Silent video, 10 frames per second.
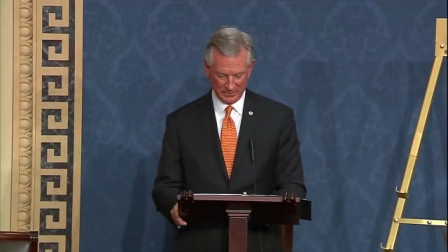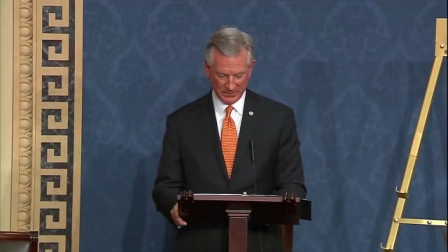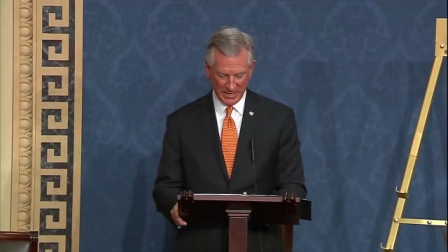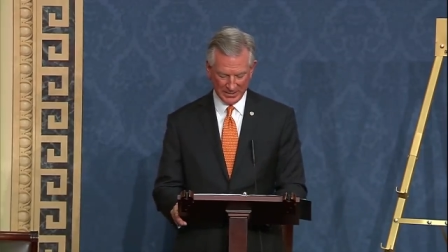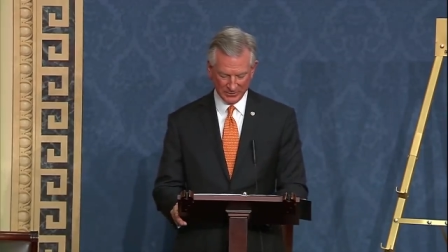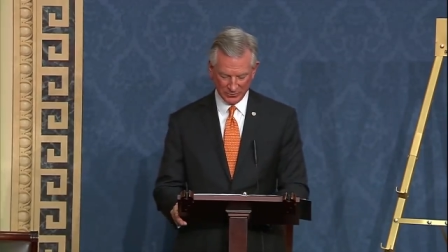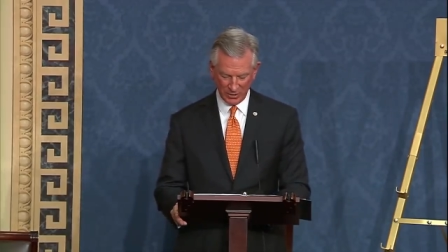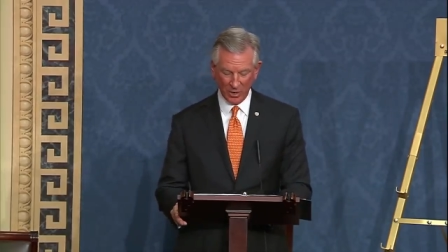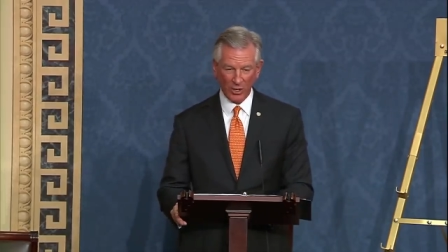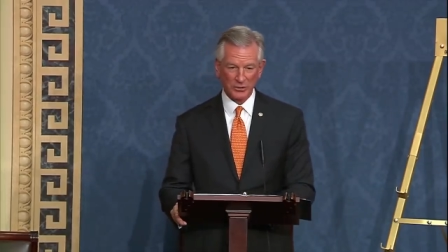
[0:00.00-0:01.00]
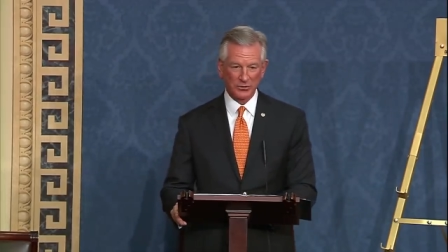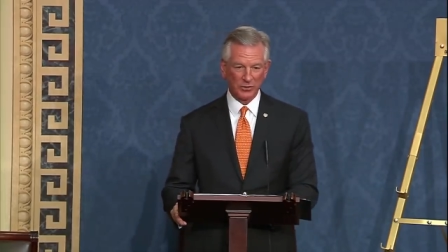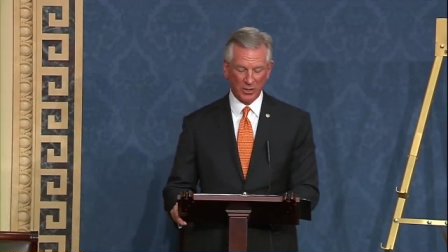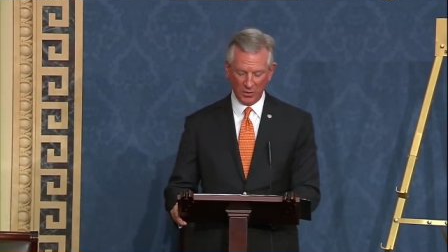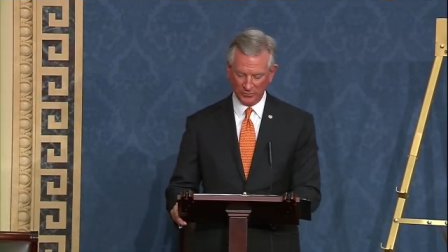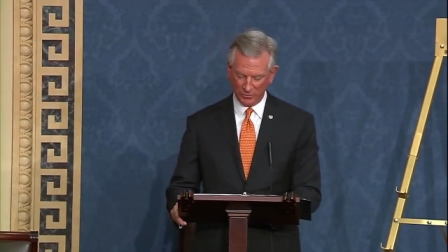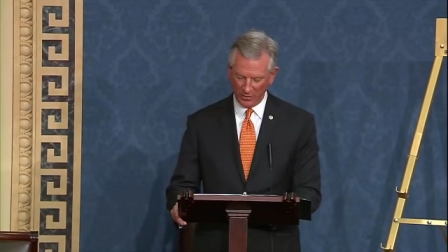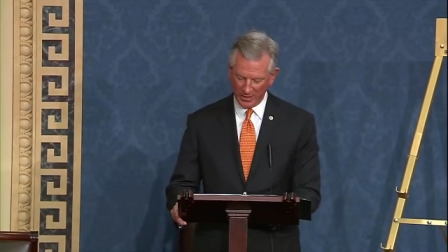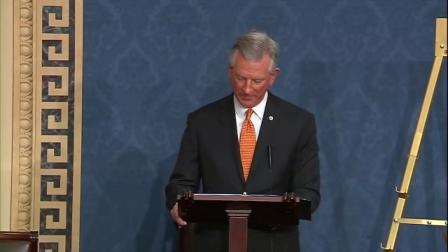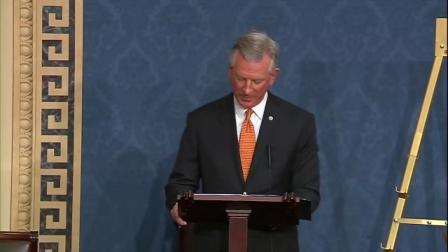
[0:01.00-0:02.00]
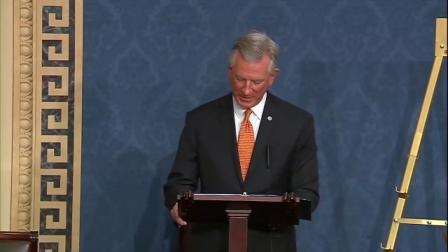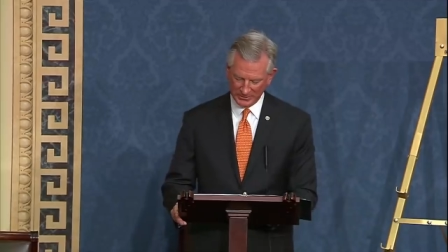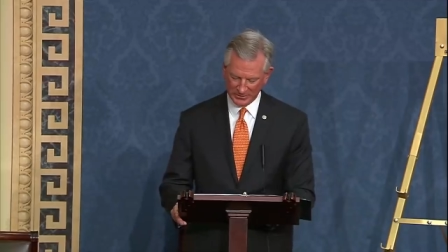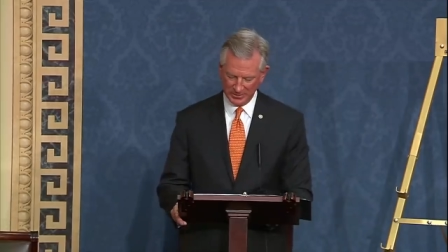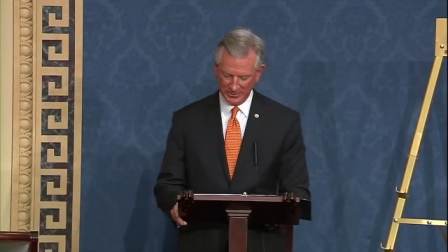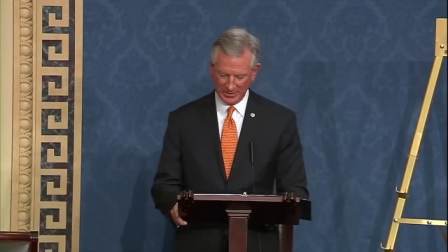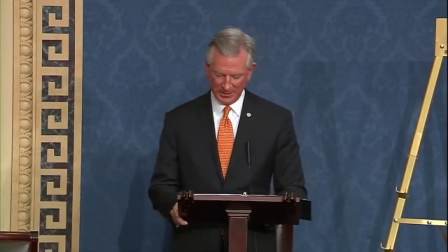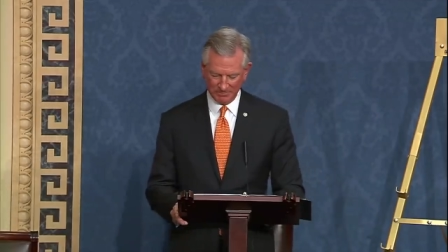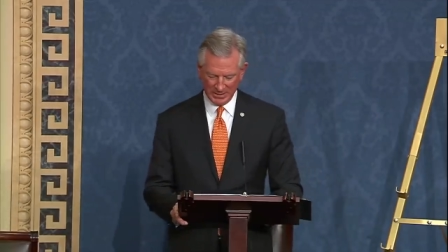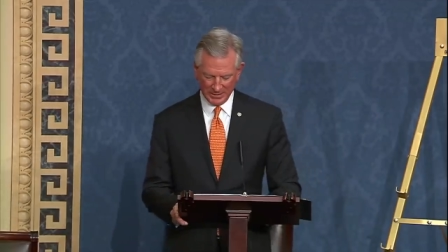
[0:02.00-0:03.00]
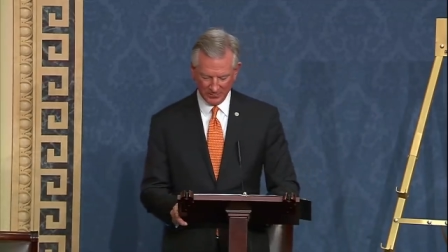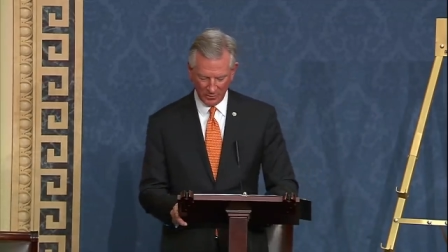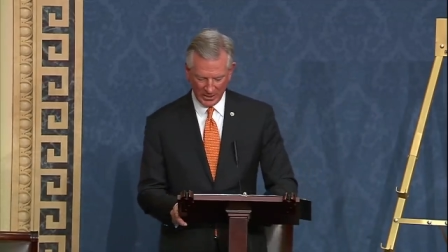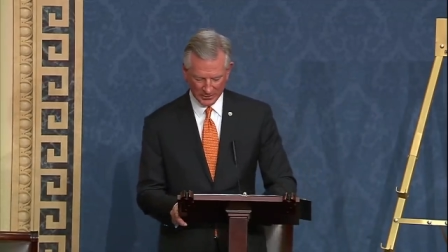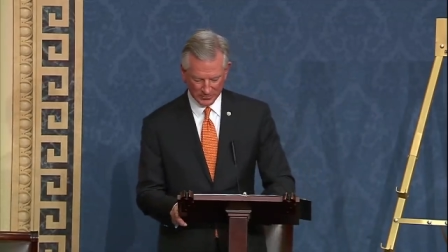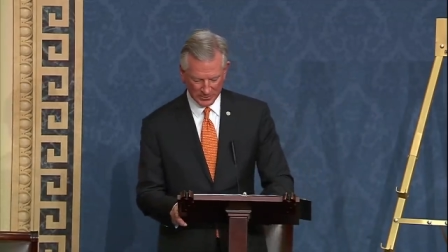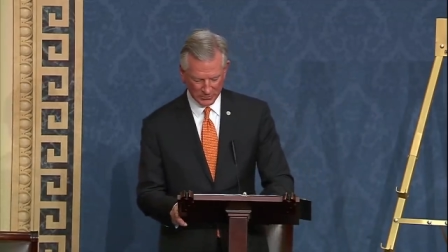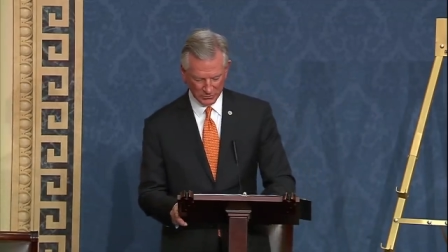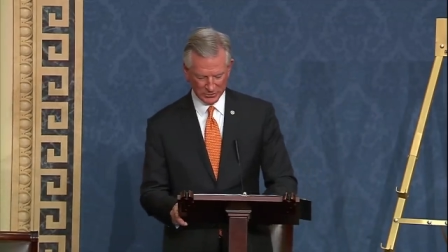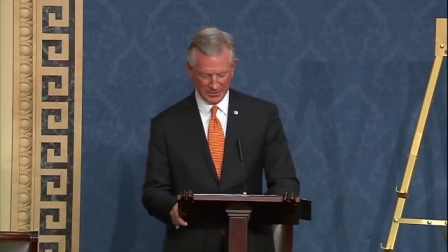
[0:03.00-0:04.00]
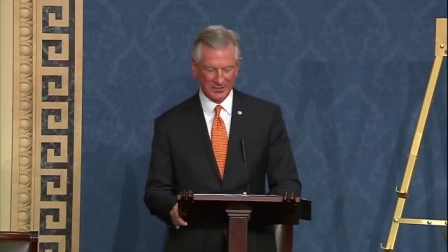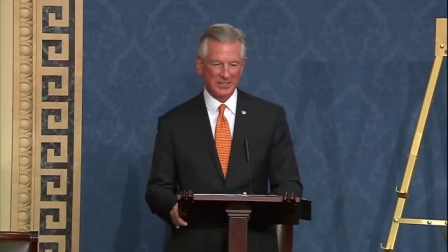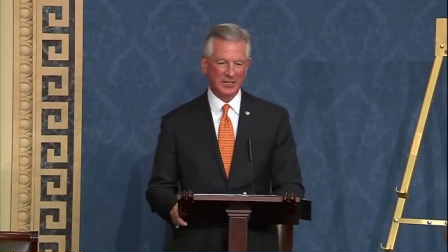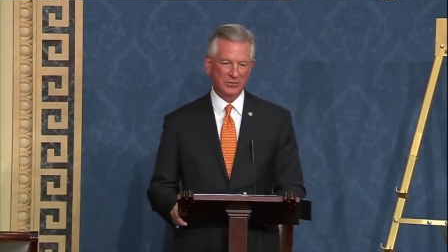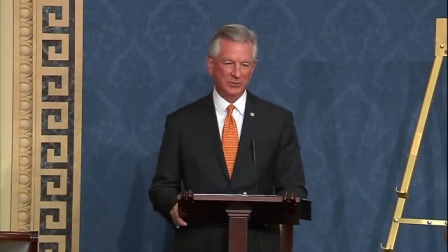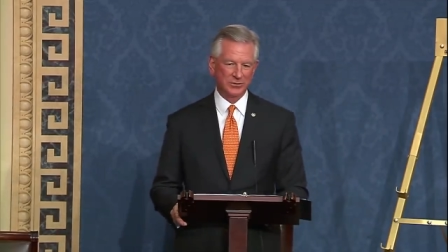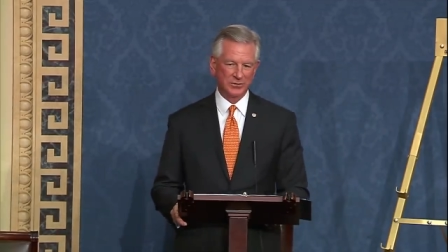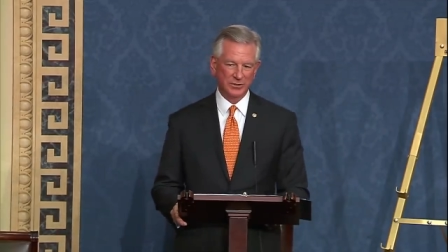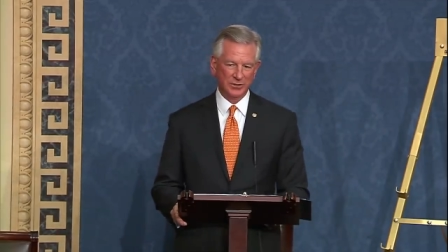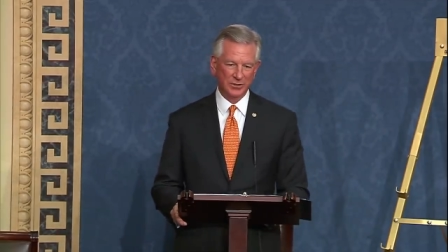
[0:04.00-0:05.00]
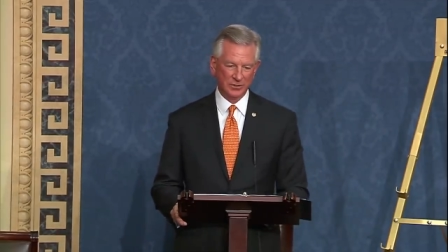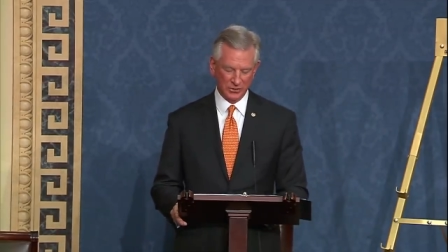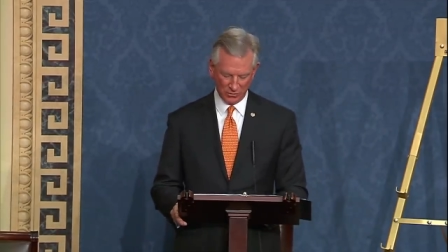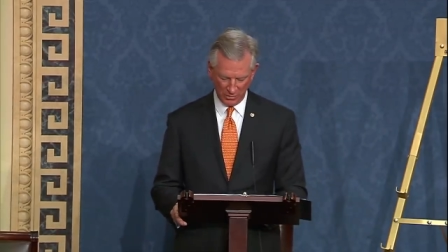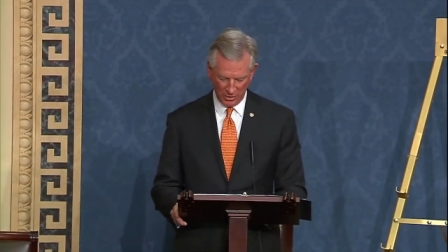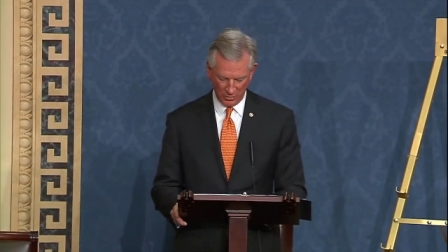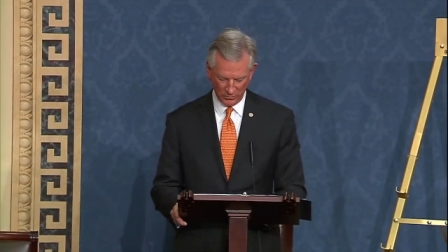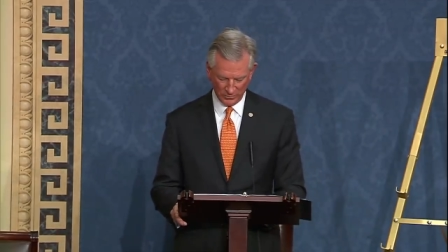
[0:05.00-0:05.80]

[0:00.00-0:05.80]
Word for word: China's arsenal on ground based and medium range missiles continues to grow.